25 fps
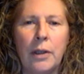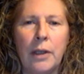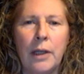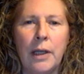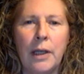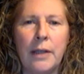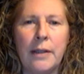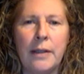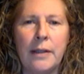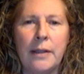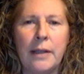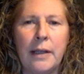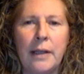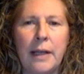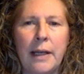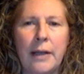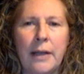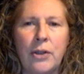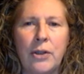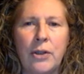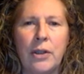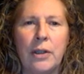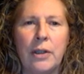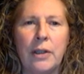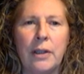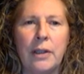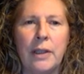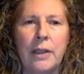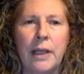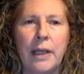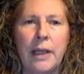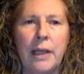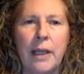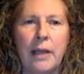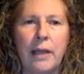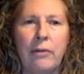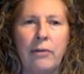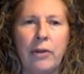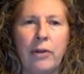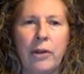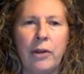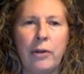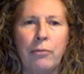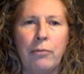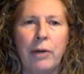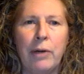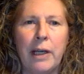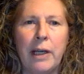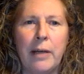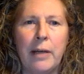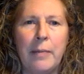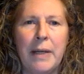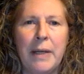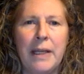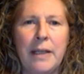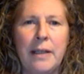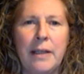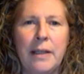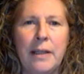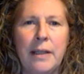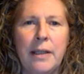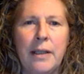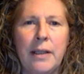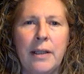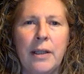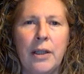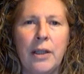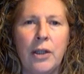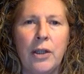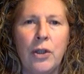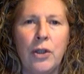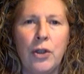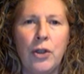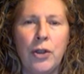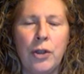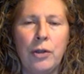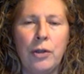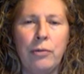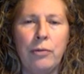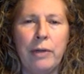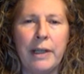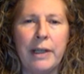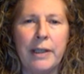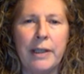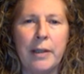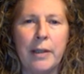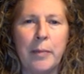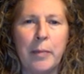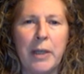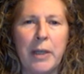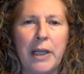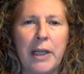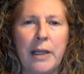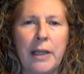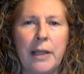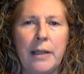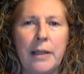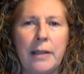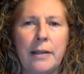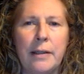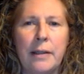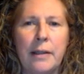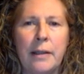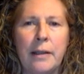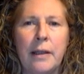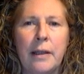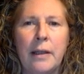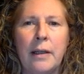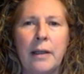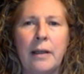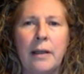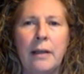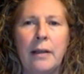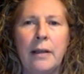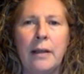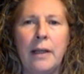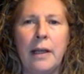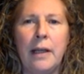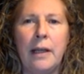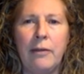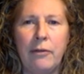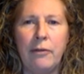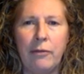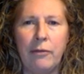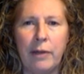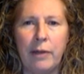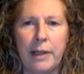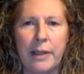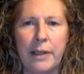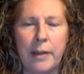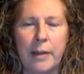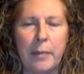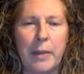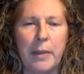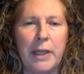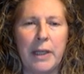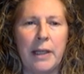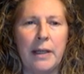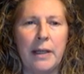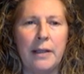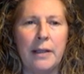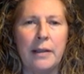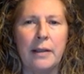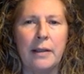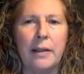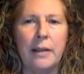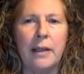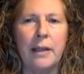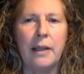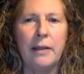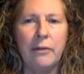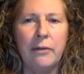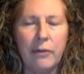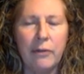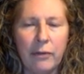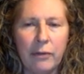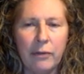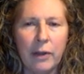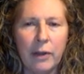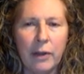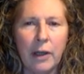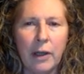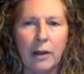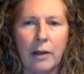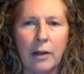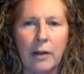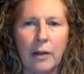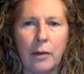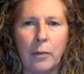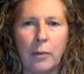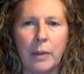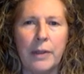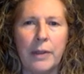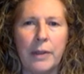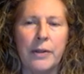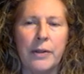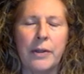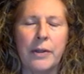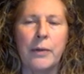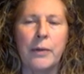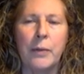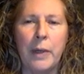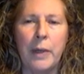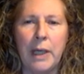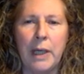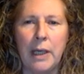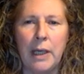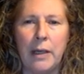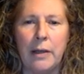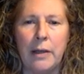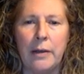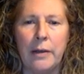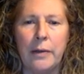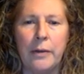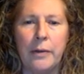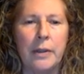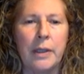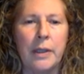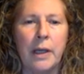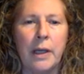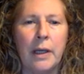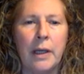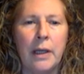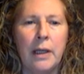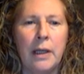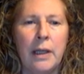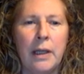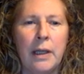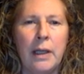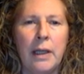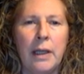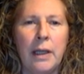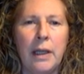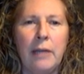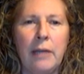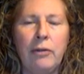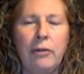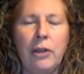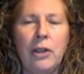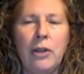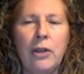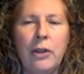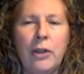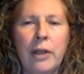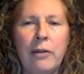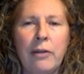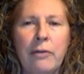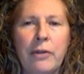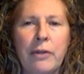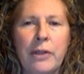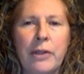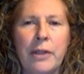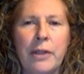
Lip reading: a selection that they give you: recommended, do recipes, and if recipes, and if are the ones that we use. If you're looking for